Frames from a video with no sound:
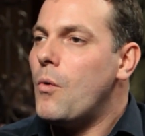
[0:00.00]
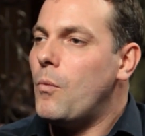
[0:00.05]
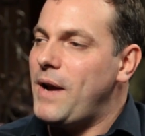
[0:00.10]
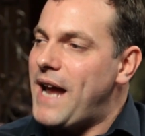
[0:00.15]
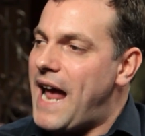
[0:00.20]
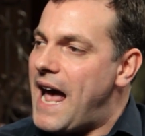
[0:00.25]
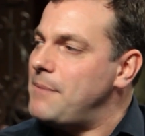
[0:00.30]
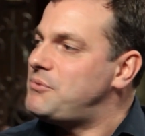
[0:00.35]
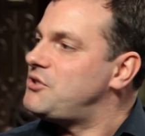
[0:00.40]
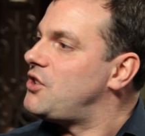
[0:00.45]

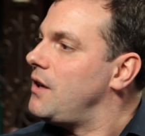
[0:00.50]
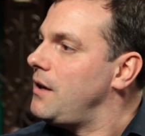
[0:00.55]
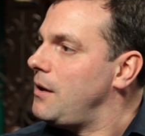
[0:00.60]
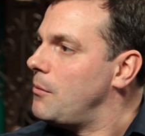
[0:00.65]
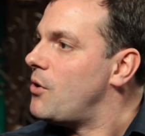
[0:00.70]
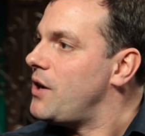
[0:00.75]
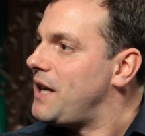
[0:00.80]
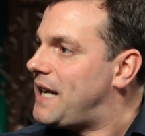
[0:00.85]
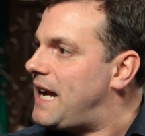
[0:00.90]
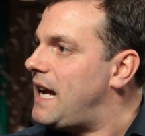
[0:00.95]
We absolutely
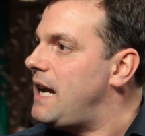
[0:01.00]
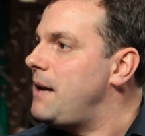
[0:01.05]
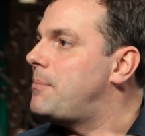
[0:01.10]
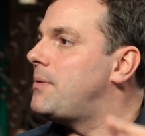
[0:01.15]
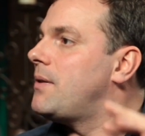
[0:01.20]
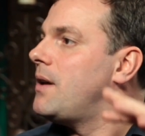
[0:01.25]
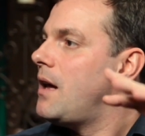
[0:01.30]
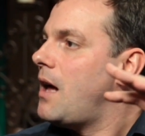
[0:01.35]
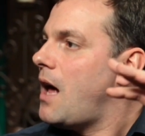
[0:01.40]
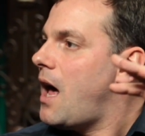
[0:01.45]
want to keep
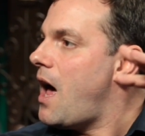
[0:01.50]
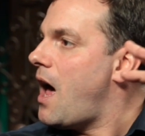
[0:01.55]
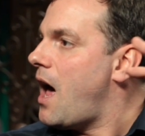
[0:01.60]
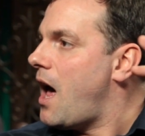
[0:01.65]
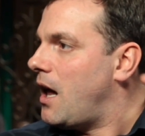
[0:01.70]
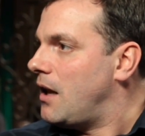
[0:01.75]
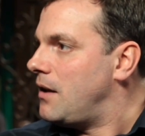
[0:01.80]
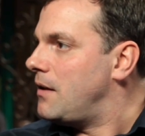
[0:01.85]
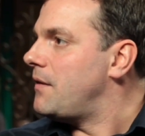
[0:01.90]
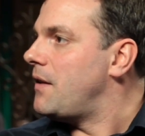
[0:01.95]

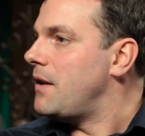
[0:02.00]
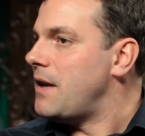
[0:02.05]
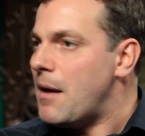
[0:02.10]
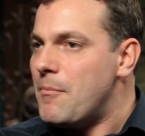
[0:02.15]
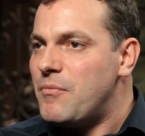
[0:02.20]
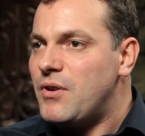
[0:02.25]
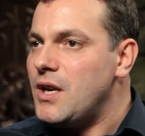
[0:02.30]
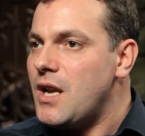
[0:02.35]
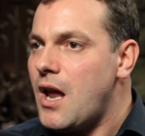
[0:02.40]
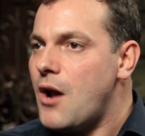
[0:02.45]
the
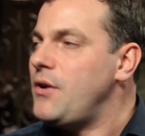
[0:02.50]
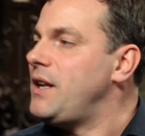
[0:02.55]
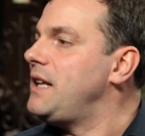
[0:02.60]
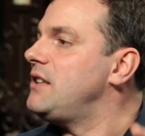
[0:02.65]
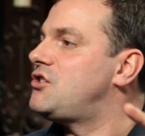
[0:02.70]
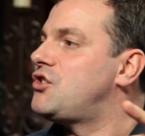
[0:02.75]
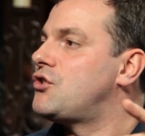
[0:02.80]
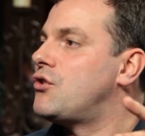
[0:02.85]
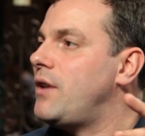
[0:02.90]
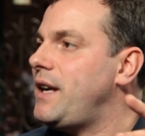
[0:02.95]
number of loading
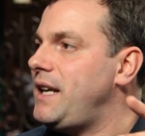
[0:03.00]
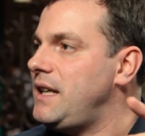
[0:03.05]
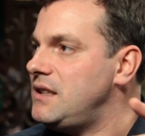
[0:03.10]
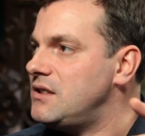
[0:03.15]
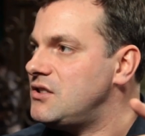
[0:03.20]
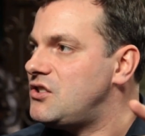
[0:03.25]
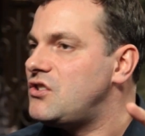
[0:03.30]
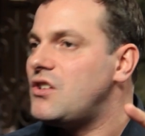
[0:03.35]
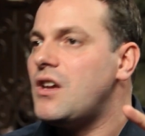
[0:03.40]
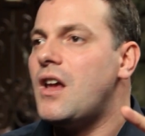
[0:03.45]

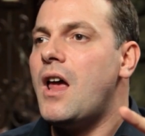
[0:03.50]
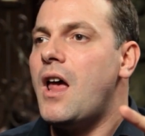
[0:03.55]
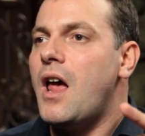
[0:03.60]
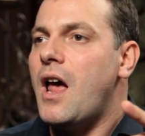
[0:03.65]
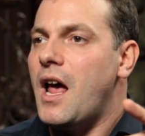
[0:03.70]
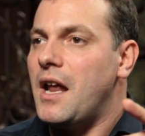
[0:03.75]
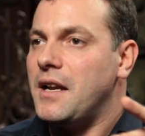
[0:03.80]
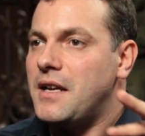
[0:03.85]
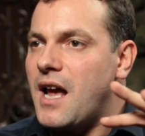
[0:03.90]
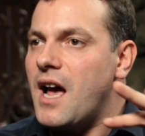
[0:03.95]
screens
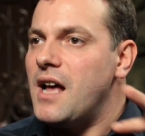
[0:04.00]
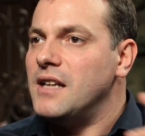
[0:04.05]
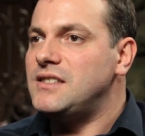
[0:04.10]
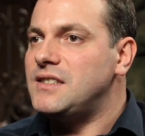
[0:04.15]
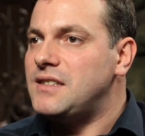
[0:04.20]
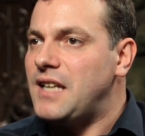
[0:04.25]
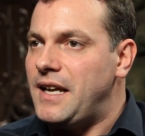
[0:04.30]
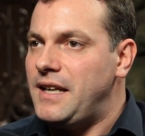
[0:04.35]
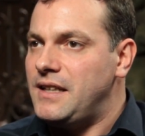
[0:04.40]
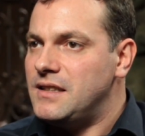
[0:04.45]
and
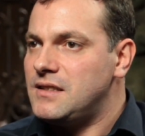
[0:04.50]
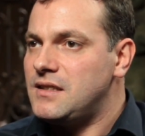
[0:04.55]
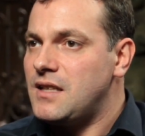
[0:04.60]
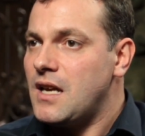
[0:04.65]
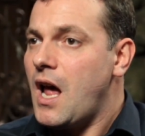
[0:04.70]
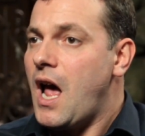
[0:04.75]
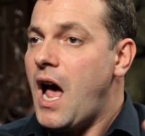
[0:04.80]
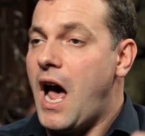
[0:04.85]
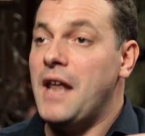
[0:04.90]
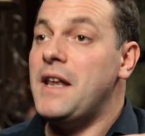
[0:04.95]
cutscenes,
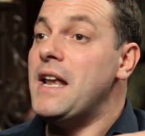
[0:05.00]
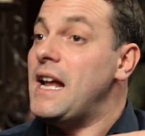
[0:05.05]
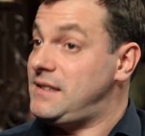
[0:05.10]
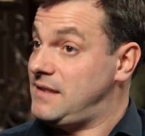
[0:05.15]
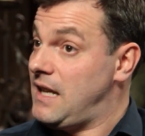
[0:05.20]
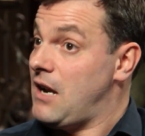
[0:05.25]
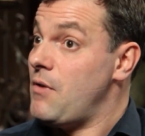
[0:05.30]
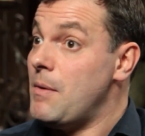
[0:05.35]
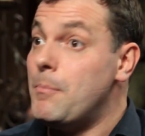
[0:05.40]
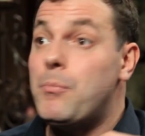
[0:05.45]
unless they're